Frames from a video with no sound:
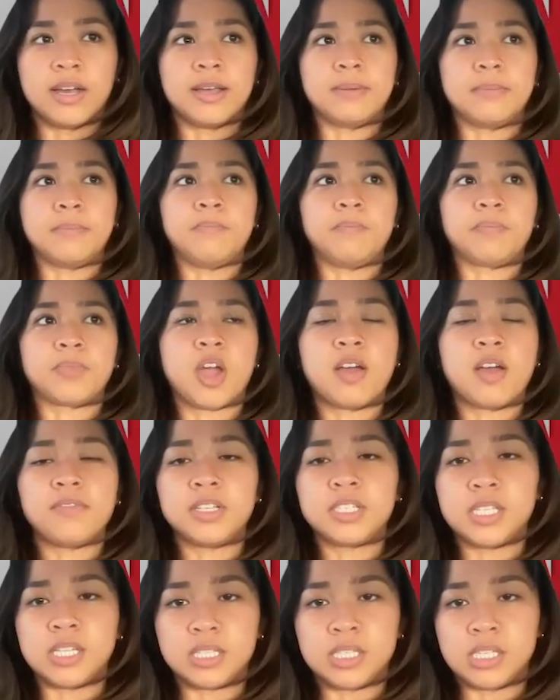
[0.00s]

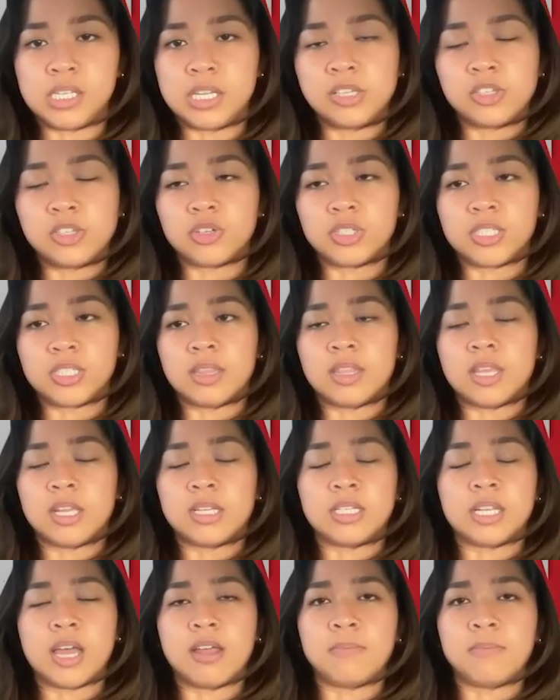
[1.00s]
Obviously, it's easier said
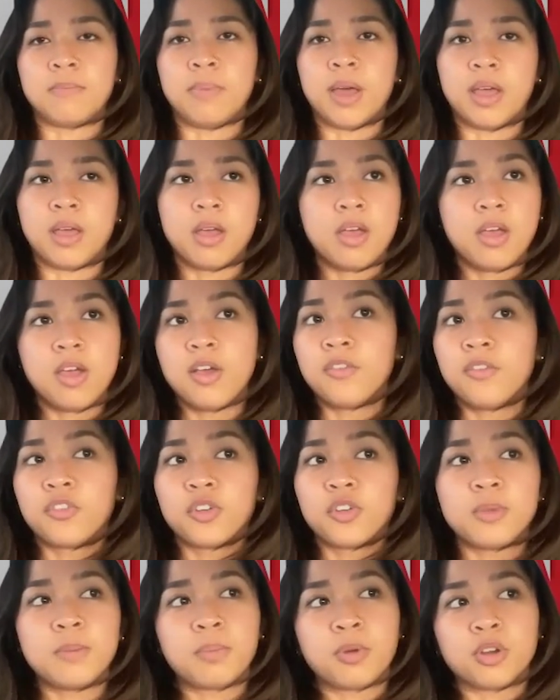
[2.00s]
than done, but
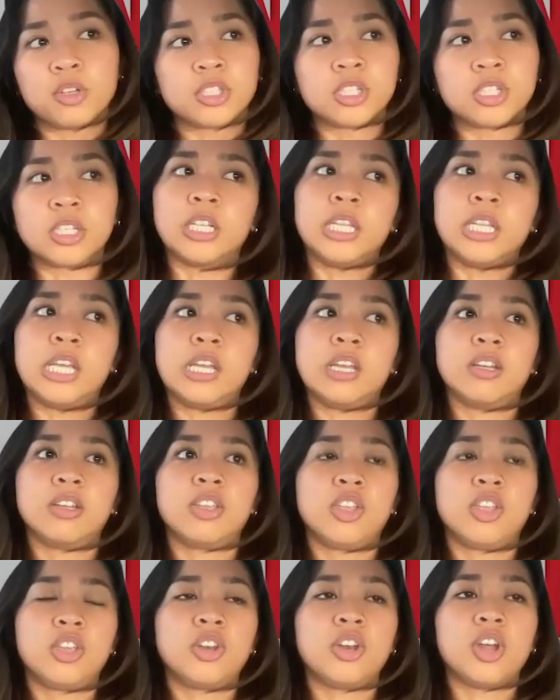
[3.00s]
for me
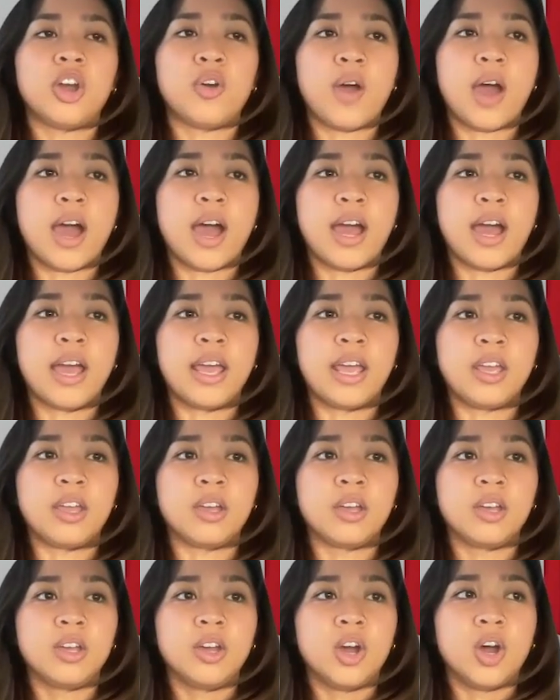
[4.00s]
personally,
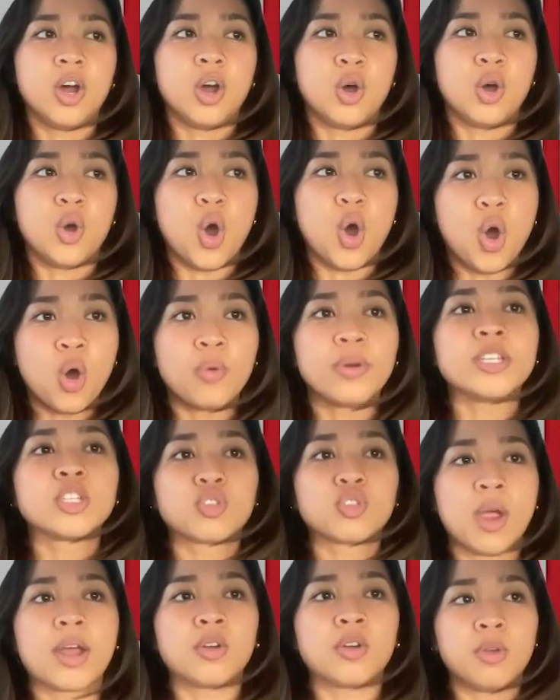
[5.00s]
I
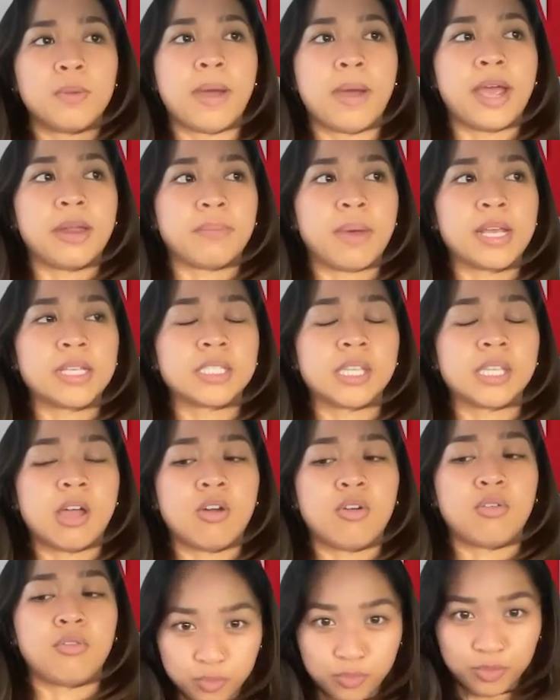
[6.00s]
always try to remind
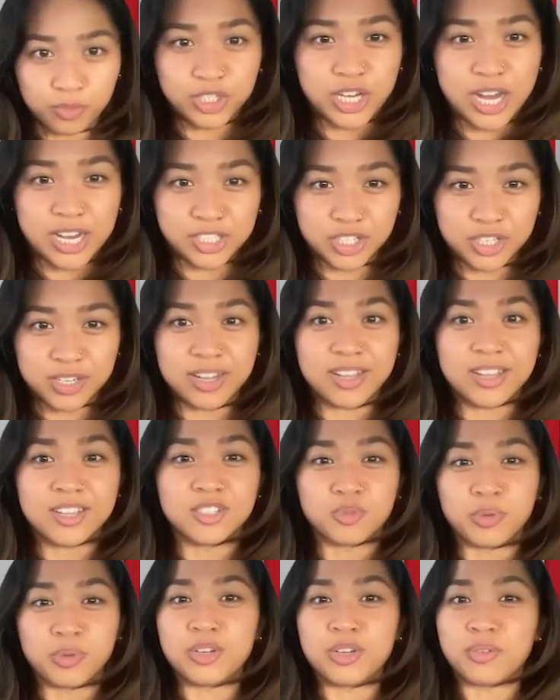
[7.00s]
myself rejection
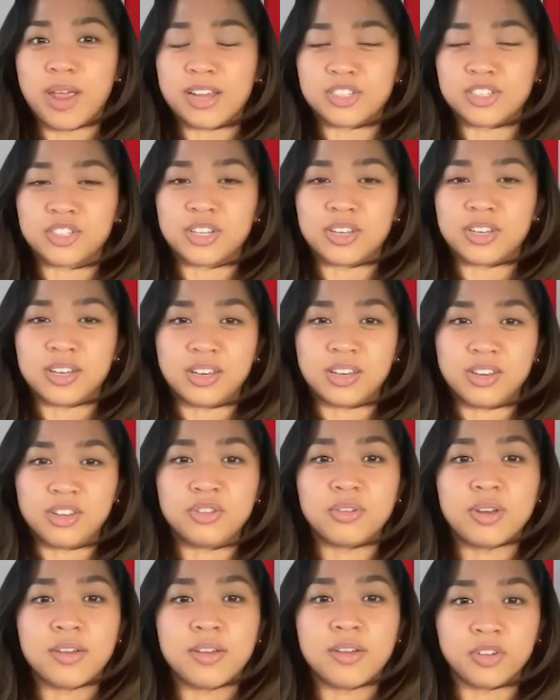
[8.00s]
is redirection, and
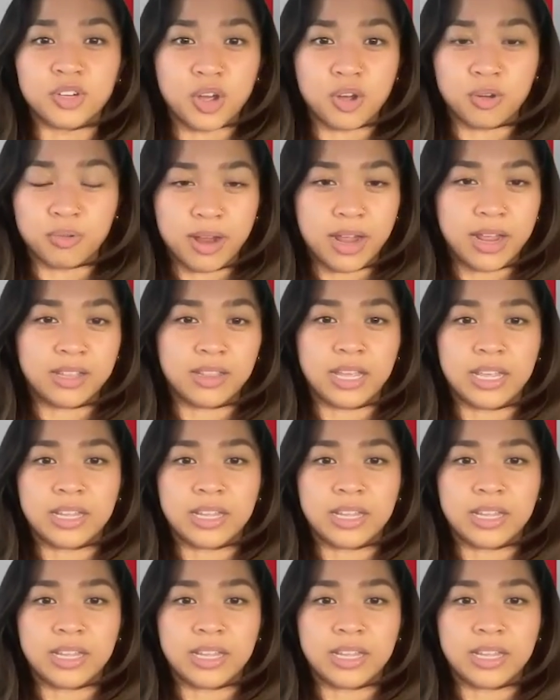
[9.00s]
you never know, right?